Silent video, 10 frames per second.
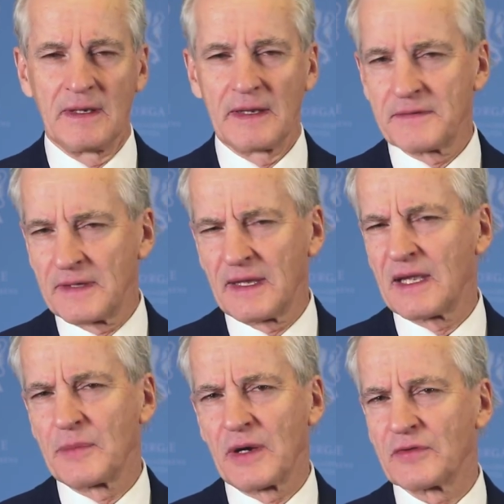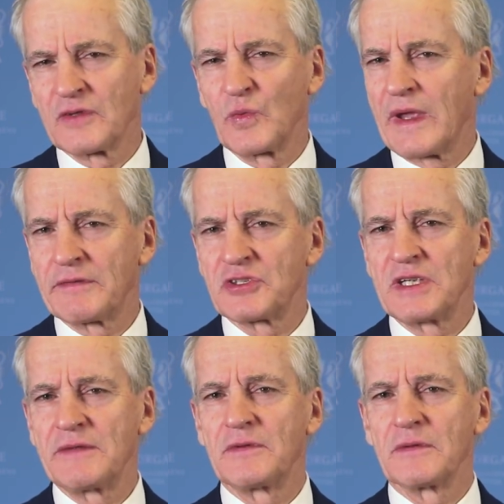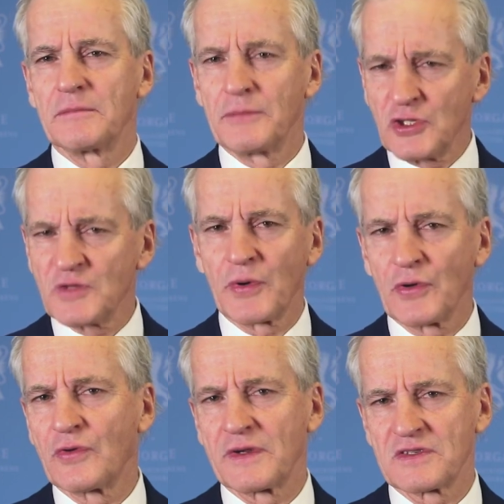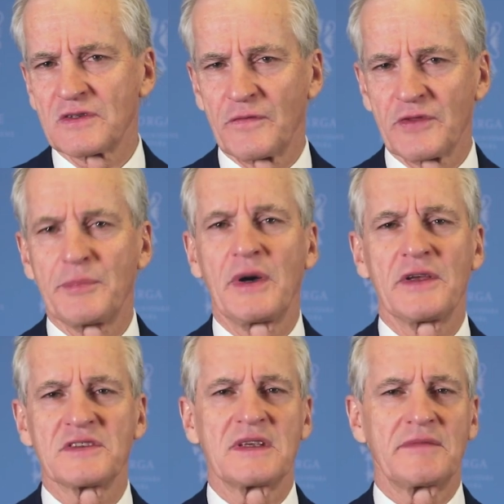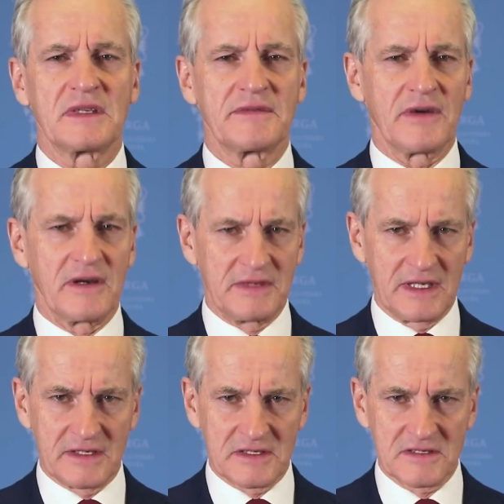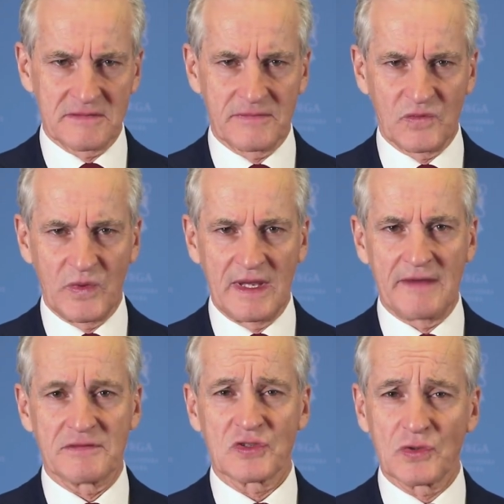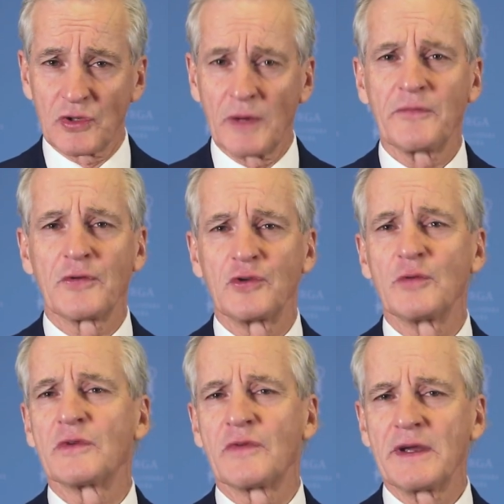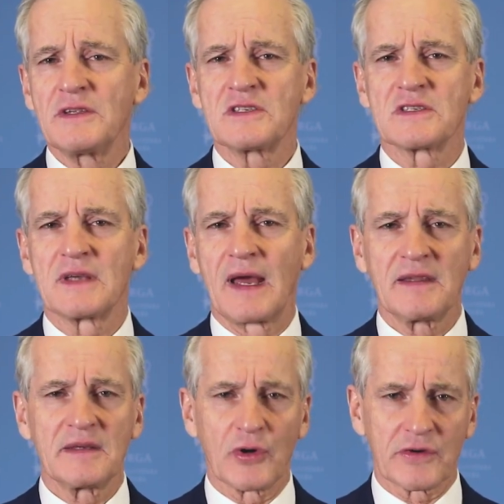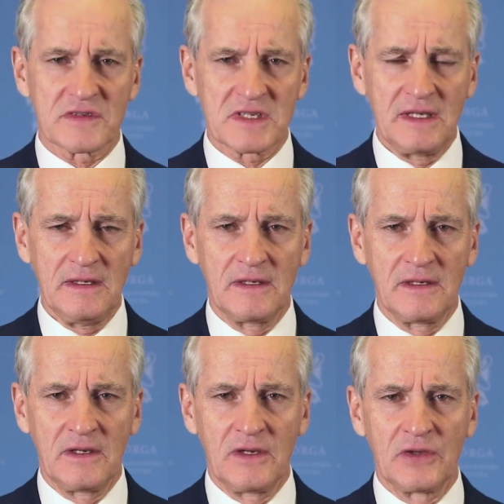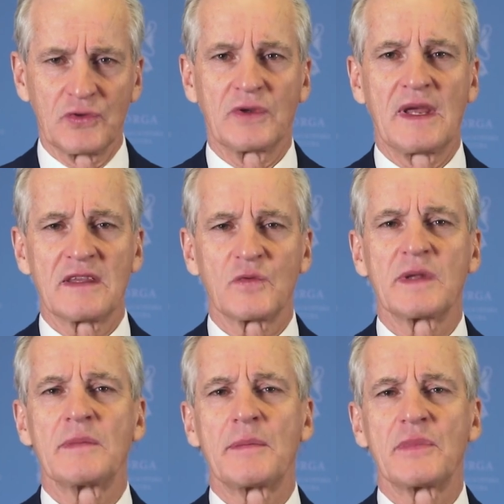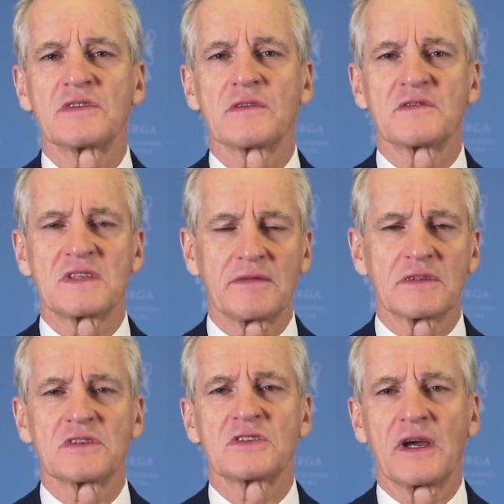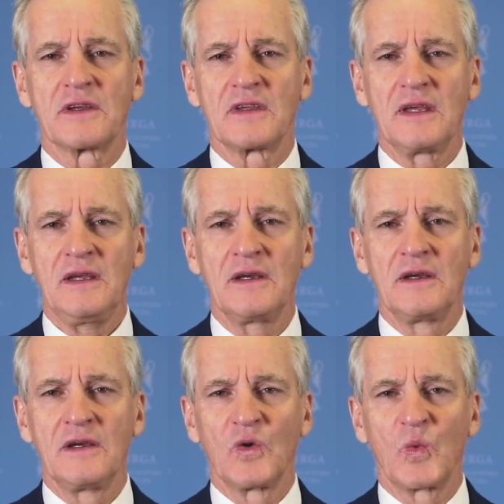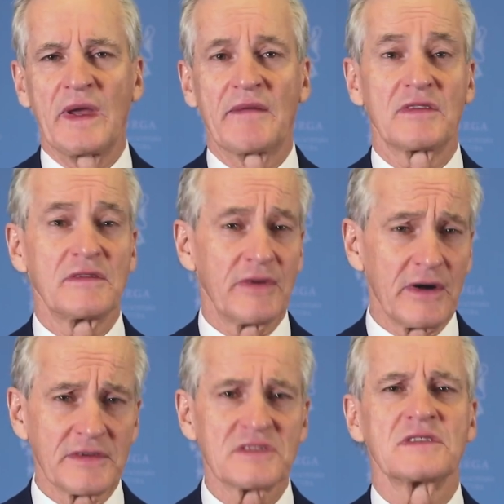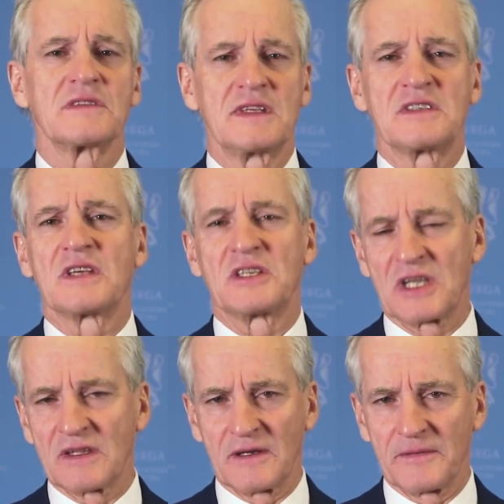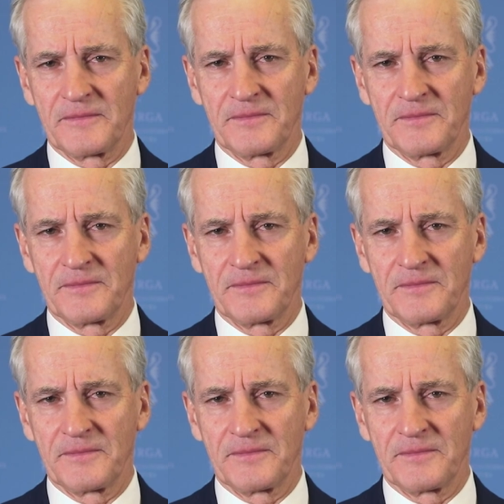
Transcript: And thinking about it, we have achieved much progress over the past 75 years. We have stood up for human rights and democracy. Together with members of civil society, we have advanced this agenda.